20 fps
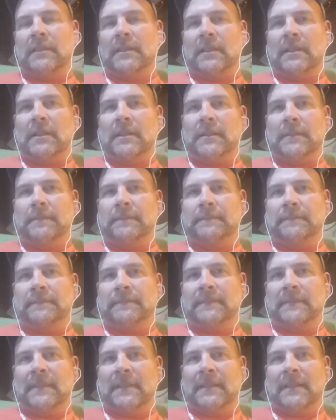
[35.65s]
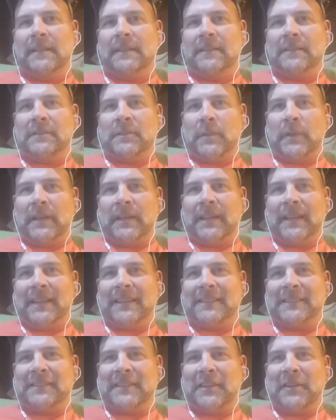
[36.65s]
So we didn't
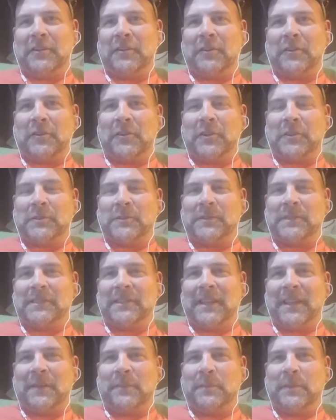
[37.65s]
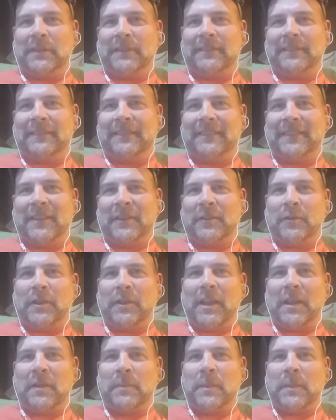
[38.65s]
get to see her on Christmas Day, but I know a
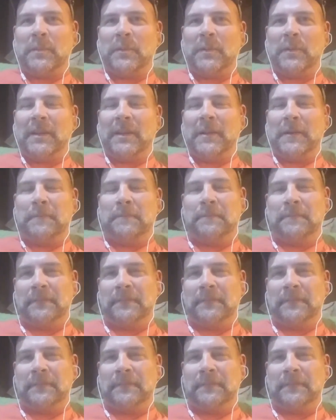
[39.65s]
lot of people went up.